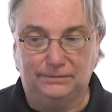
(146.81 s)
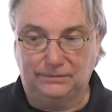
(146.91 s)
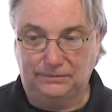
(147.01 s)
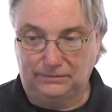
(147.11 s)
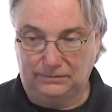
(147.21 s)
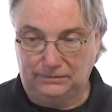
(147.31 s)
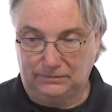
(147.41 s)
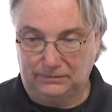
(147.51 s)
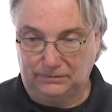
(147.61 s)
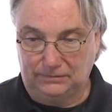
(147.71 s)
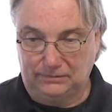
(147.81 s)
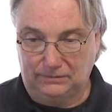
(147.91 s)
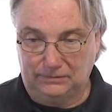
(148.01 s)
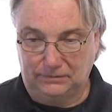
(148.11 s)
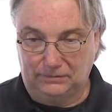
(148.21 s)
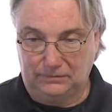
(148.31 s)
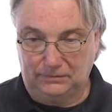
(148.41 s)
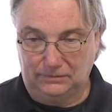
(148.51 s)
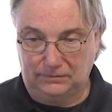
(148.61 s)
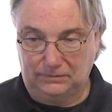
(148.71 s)

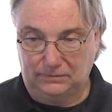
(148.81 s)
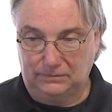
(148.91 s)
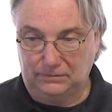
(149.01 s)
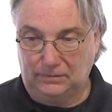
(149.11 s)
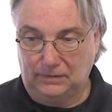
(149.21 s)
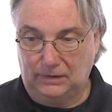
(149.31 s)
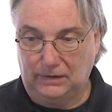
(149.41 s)
[no speech]